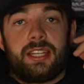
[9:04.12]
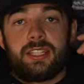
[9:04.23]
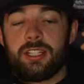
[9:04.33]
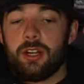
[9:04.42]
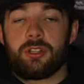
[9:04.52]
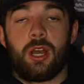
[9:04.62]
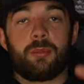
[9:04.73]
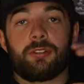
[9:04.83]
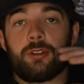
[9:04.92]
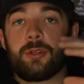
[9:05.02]
you know,
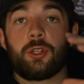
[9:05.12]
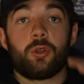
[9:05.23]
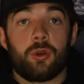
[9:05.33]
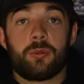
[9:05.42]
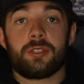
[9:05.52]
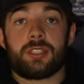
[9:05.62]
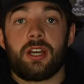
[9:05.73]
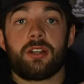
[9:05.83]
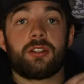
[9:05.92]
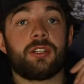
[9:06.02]
coming from a normal
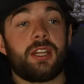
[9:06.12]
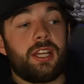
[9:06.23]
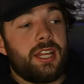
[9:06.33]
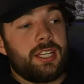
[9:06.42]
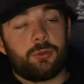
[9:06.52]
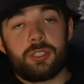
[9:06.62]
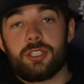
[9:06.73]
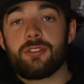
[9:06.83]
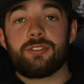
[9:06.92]
tunnel, when you